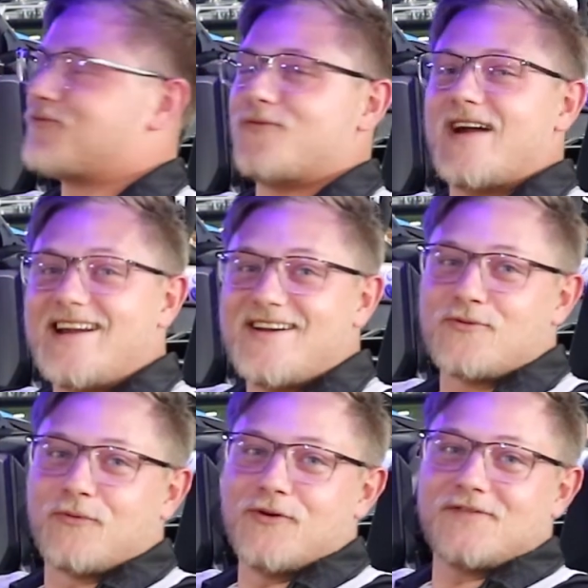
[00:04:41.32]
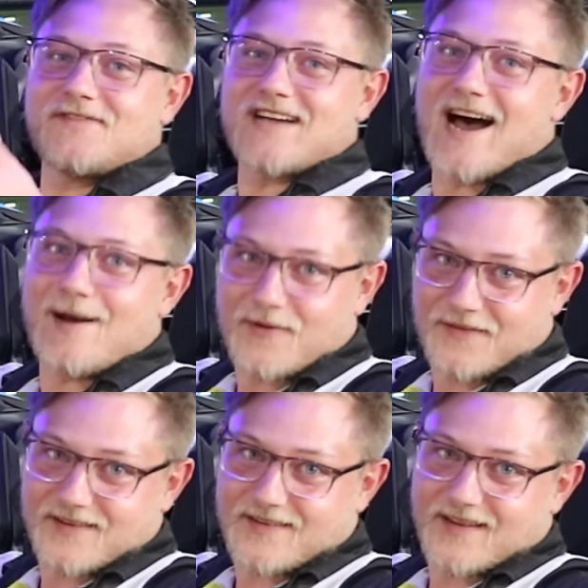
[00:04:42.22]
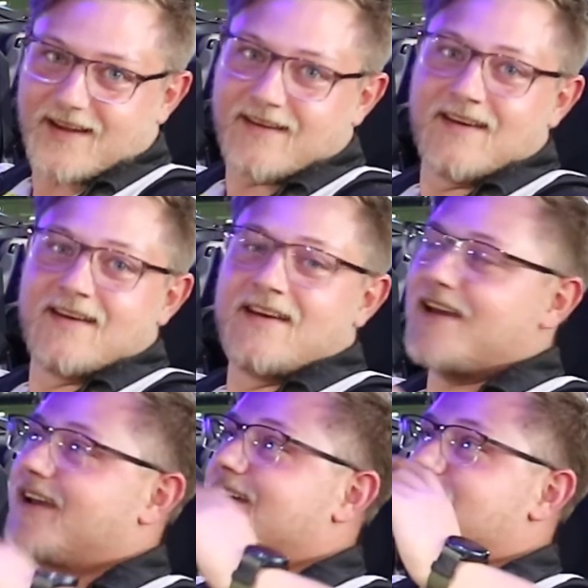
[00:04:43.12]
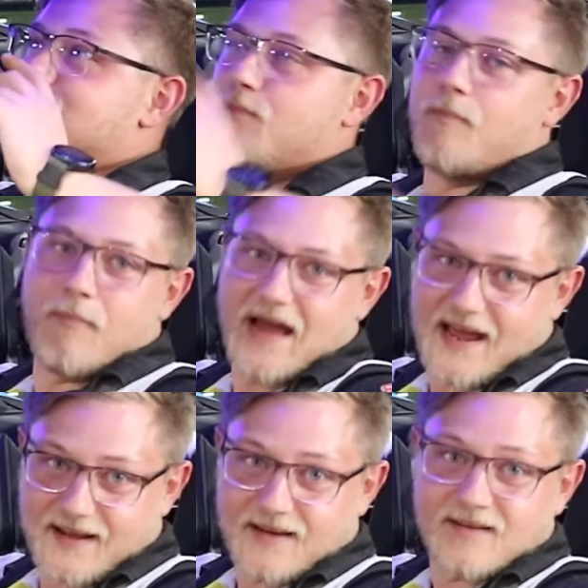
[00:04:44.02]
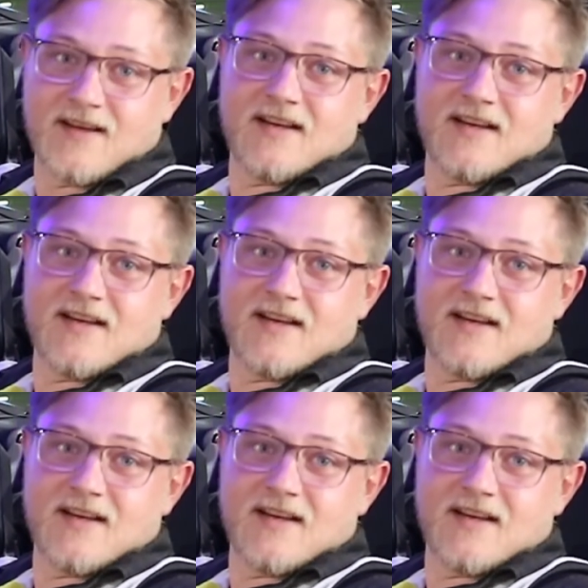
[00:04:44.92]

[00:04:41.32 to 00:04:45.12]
radio roof top on this thing. It is banging.